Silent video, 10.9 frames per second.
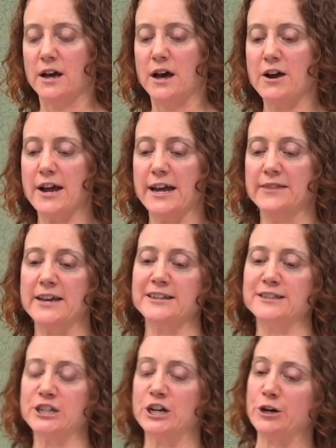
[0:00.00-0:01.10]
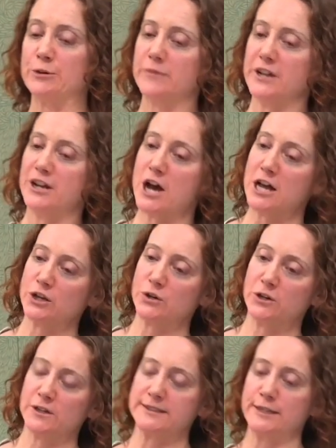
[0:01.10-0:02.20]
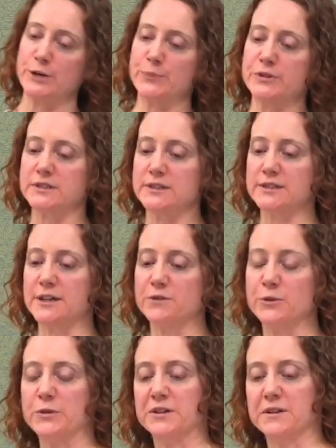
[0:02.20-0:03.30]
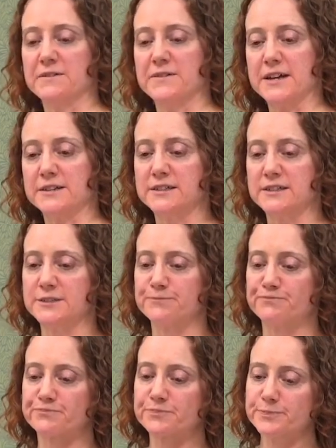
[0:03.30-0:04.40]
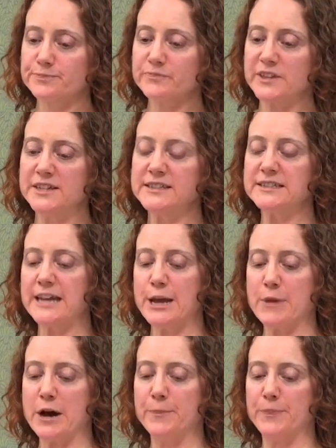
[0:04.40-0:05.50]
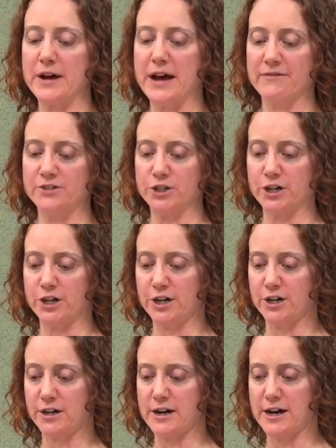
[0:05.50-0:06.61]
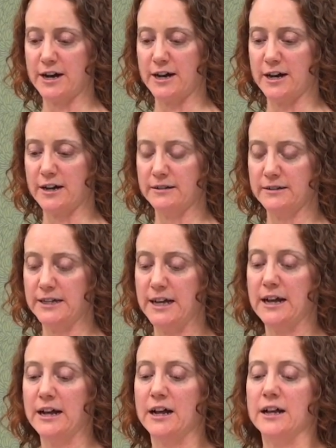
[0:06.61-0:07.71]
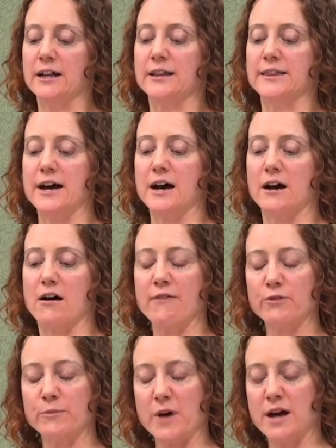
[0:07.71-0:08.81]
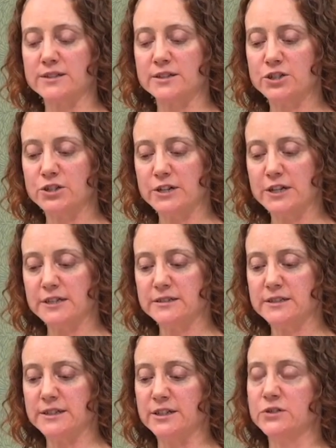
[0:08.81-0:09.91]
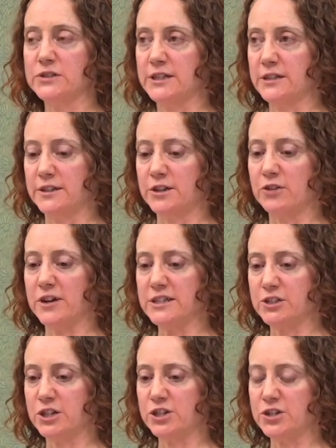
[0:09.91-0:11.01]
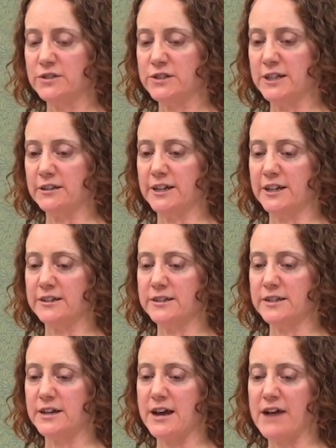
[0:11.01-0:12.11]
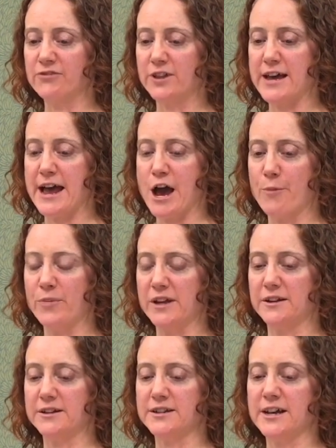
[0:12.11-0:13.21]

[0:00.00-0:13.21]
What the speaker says: All right, and then some not local examples of community defense. This came up after the awful mosque shootings in New Zealand, in Christchurch, New Zealand. After that happened,